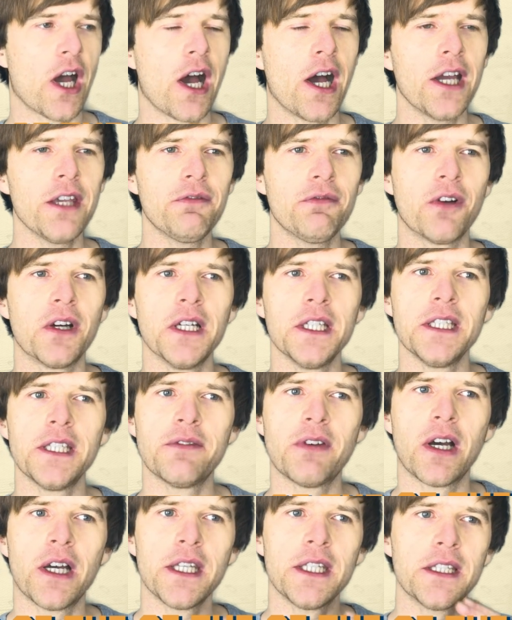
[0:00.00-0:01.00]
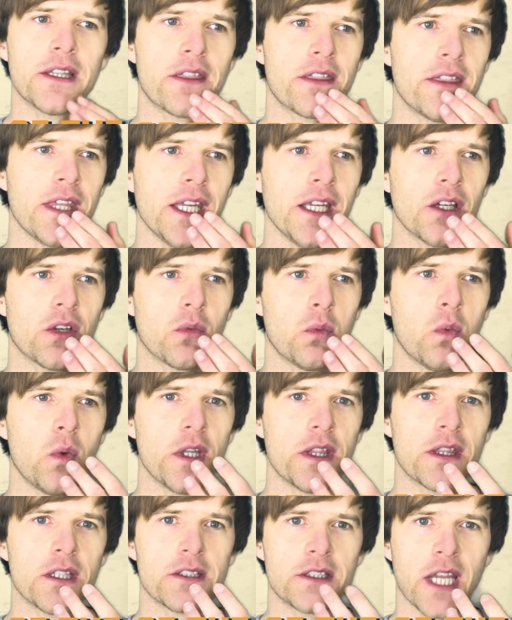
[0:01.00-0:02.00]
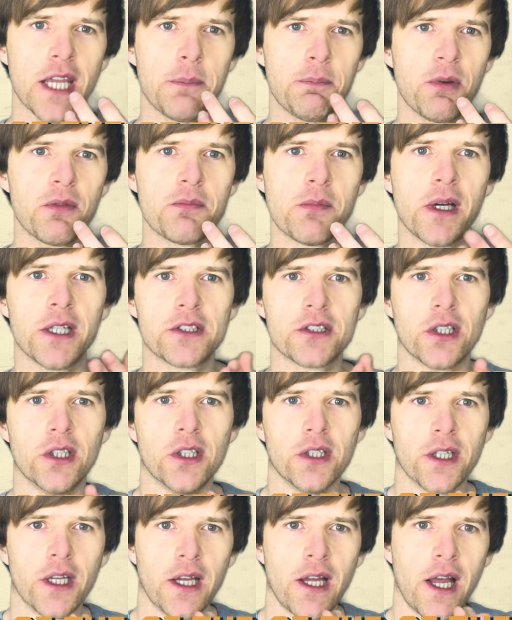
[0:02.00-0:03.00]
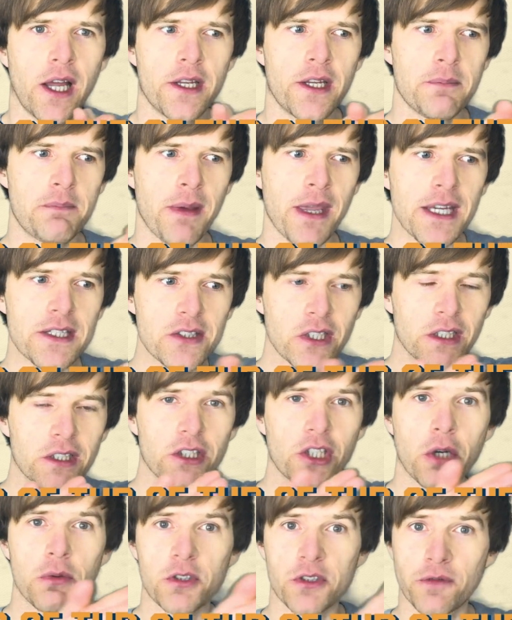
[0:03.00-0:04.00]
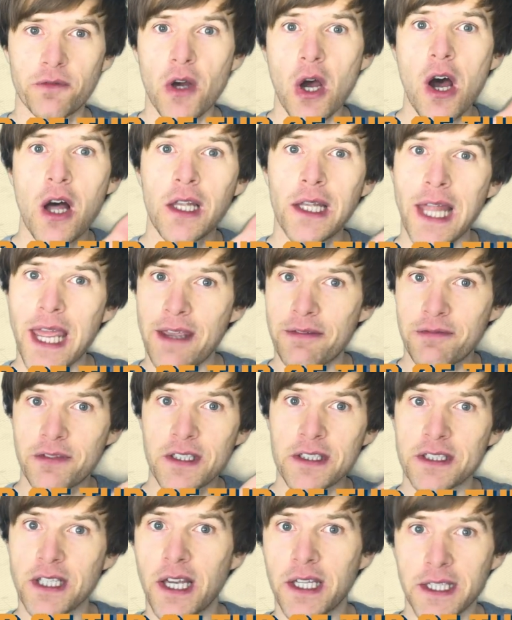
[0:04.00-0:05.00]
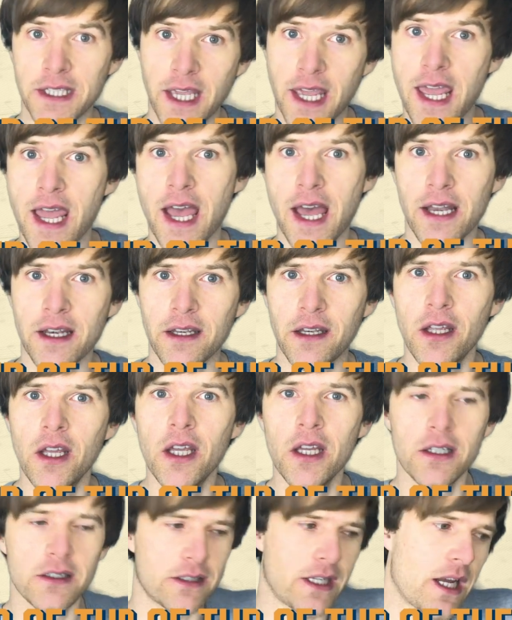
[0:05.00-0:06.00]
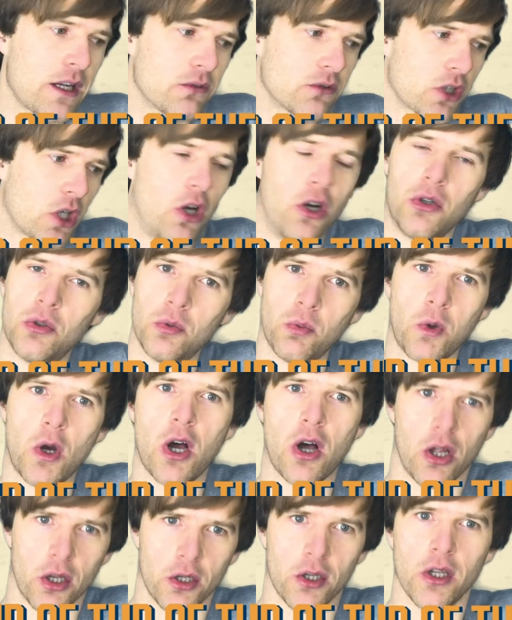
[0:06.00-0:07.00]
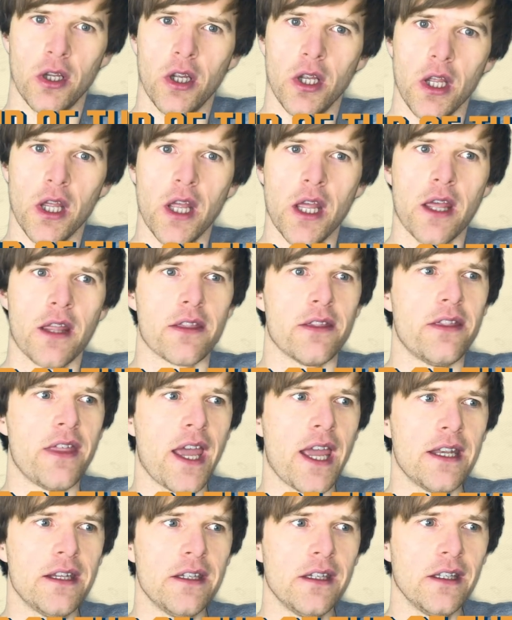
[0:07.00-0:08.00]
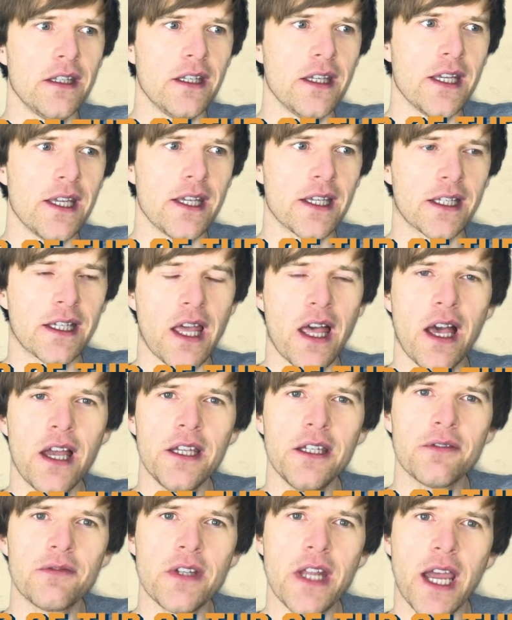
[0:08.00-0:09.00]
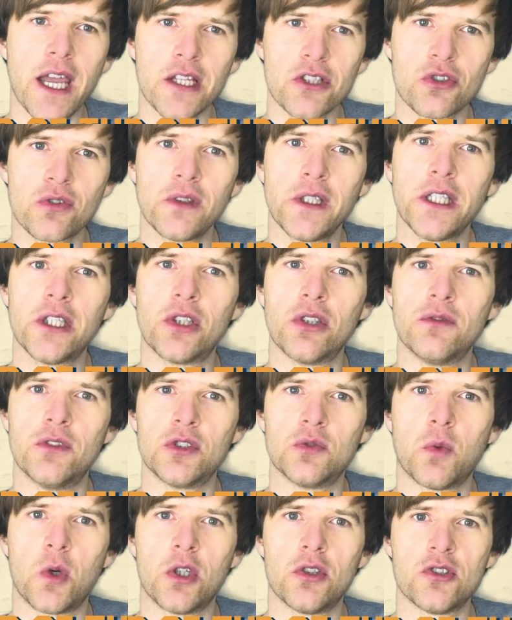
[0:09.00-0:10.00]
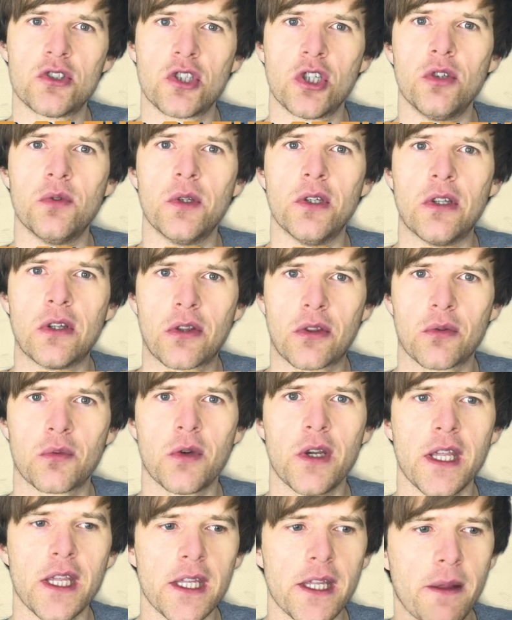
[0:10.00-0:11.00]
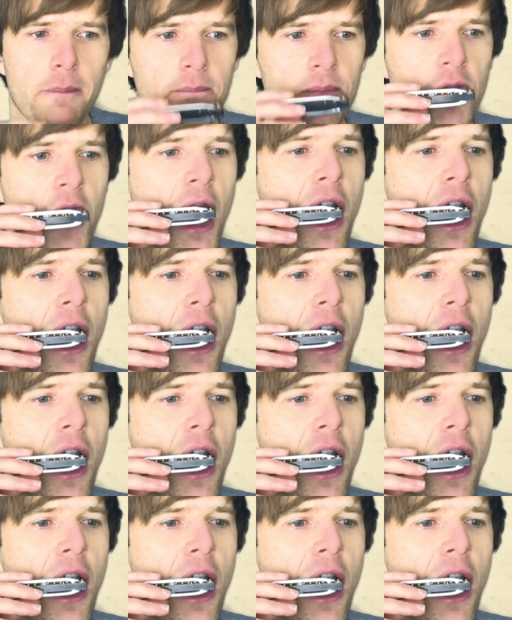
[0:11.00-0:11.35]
I find if I think with the tip of my tongue and I basically go as far left as I can down to hole 1, then it kind of naturally covers 1, 2, and 3.